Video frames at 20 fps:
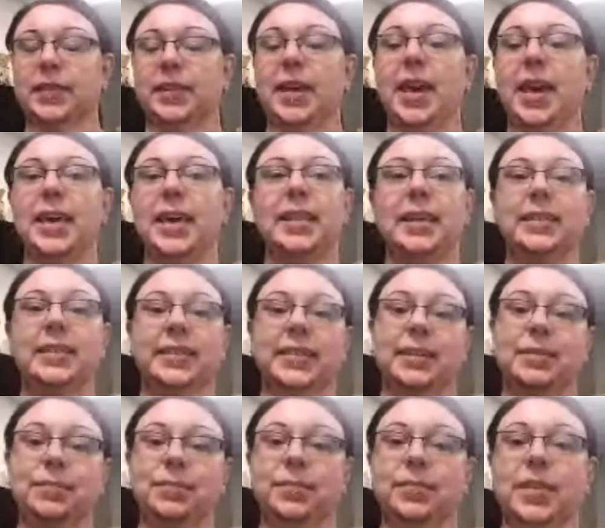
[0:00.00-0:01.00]
Hey,
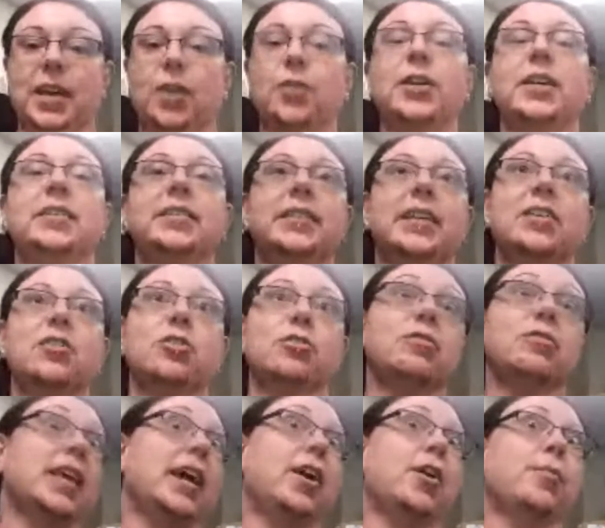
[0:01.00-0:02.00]
Lisa. Oh, he says you're
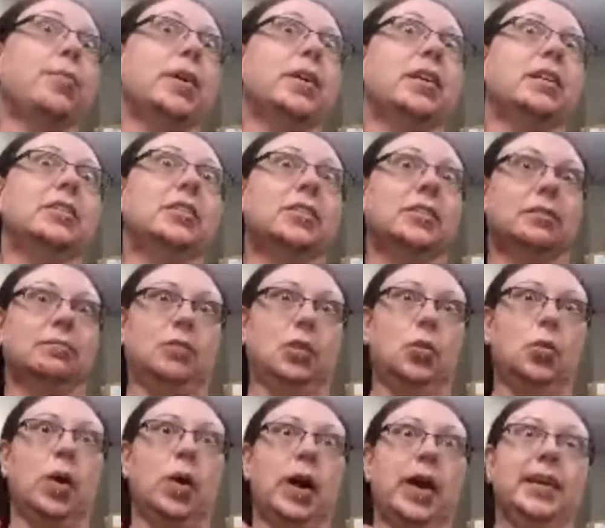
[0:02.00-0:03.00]
there, but it's
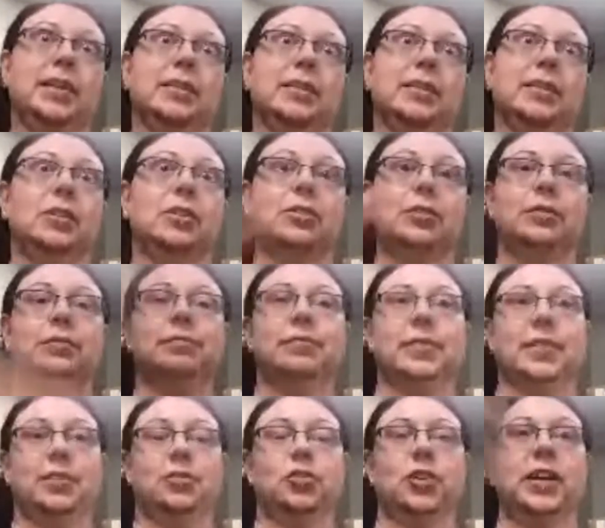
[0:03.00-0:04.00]
quiet. So
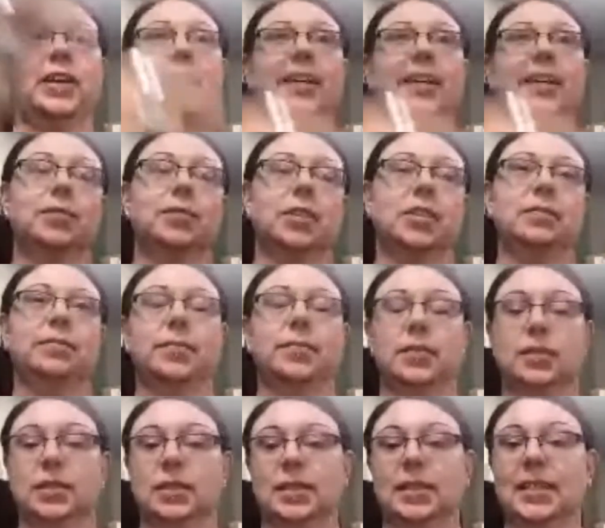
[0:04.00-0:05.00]
trying to
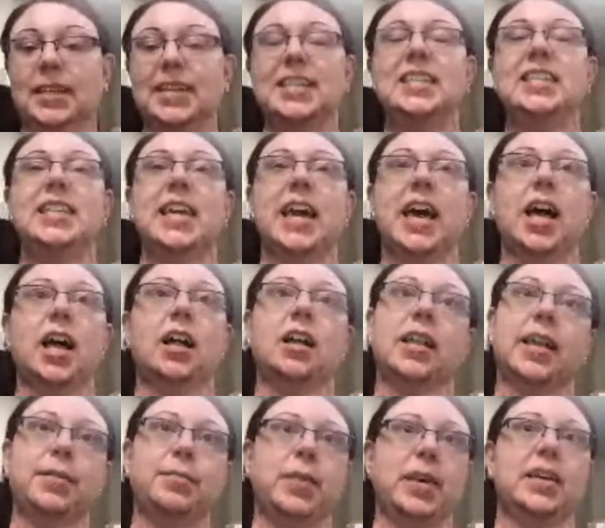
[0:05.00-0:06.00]

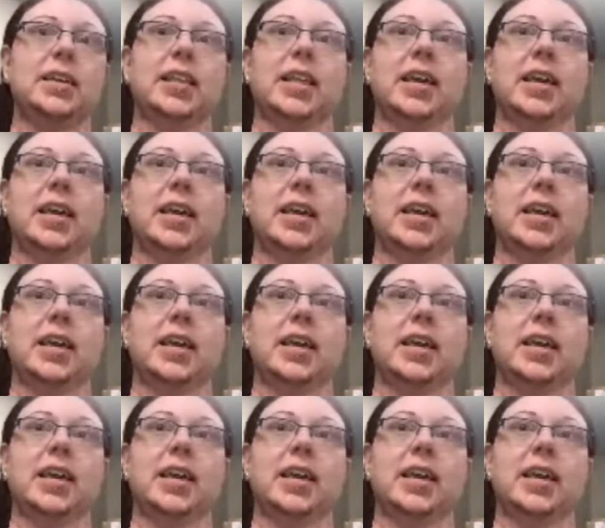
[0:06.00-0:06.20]
yell at me